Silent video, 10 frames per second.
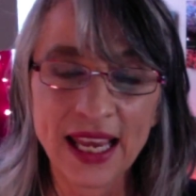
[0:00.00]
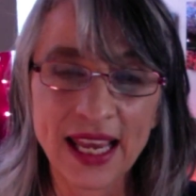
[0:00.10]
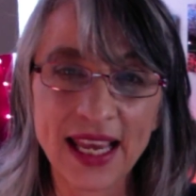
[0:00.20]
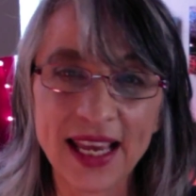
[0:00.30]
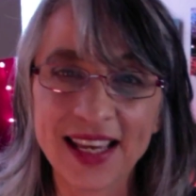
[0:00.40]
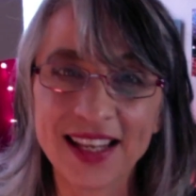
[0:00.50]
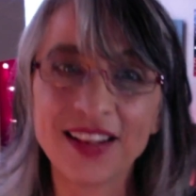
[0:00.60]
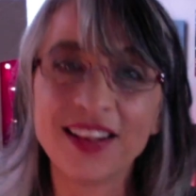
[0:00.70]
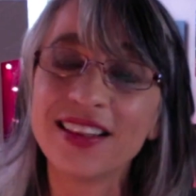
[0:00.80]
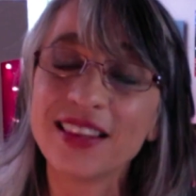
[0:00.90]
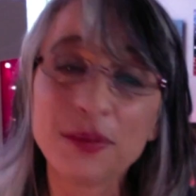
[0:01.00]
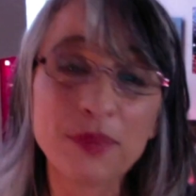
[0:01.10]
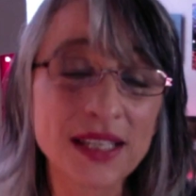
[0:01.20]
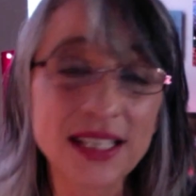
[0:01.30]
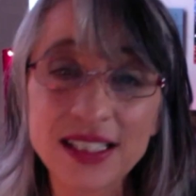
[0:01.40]
and the
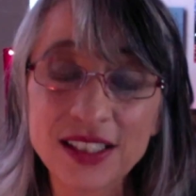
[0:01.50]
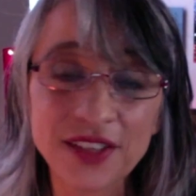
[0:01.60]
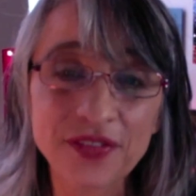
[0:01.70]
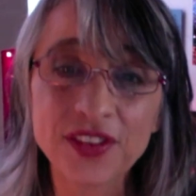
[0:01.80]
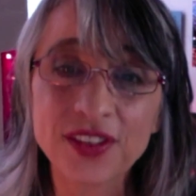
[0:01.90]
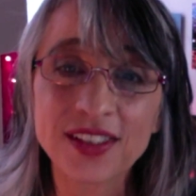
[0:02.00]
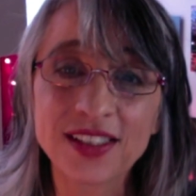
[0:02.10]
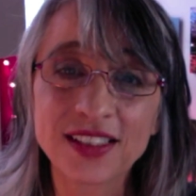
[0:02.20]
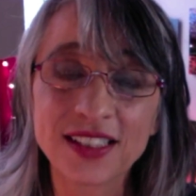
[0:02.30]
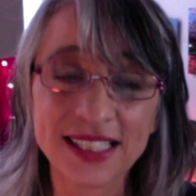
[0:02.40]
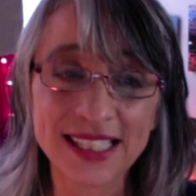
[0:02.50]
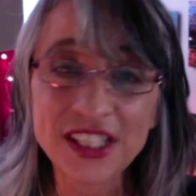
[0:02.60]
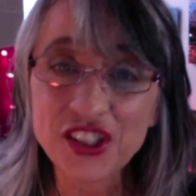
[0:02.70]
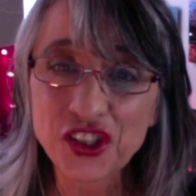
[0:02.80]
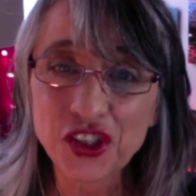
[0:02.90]
ability to
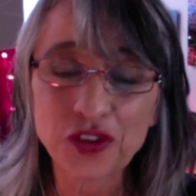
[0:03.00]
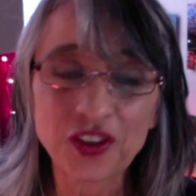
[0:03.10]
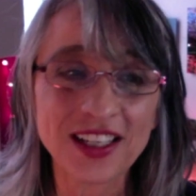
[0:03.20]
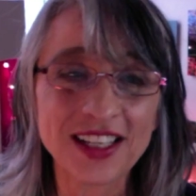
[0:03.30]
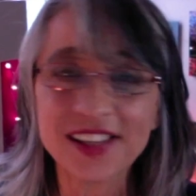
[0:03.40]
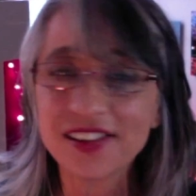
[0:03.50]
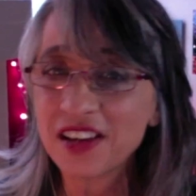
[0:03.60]
teach children.